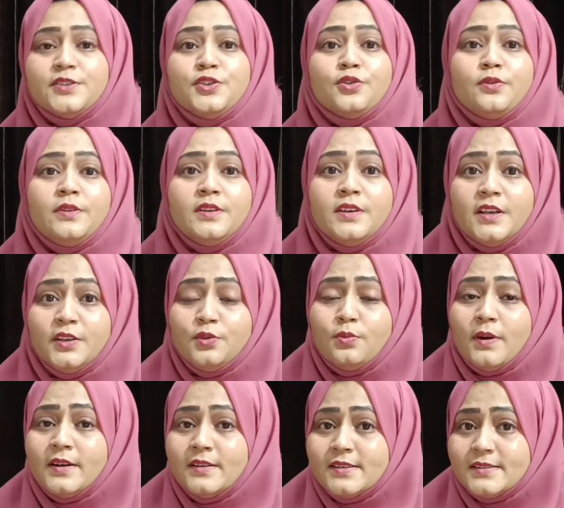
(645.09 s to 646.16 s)
You need
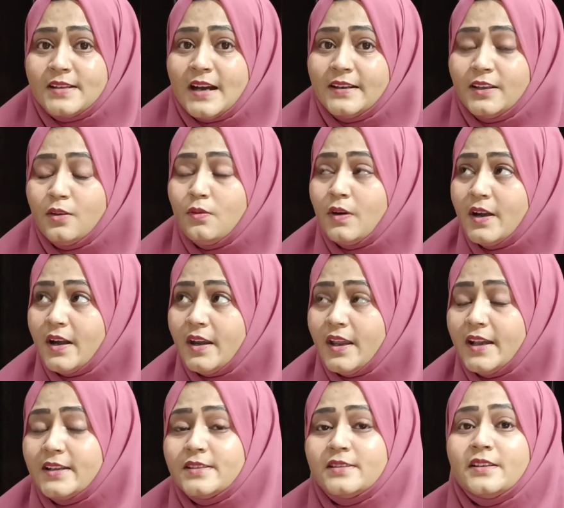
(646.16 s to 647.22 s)
to understand the
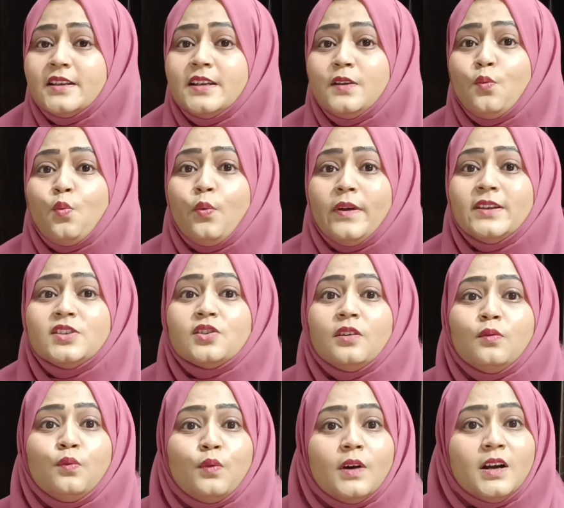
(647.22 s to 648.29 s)
context in which
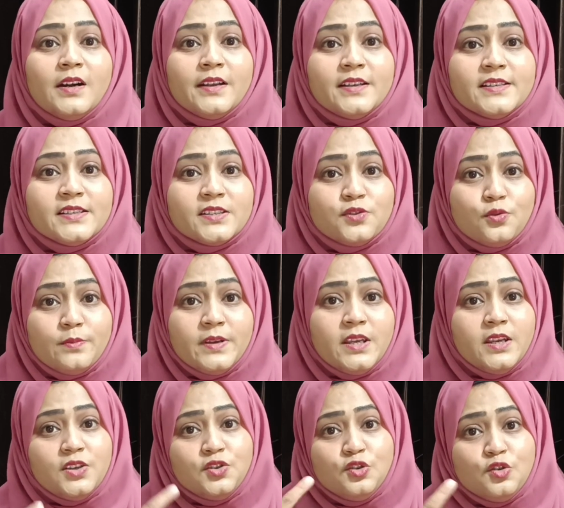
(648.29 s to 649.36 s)
a word is to
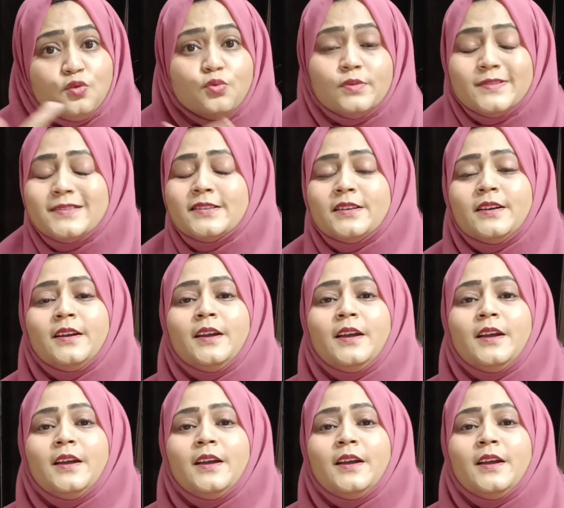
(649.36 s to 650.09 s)
be used.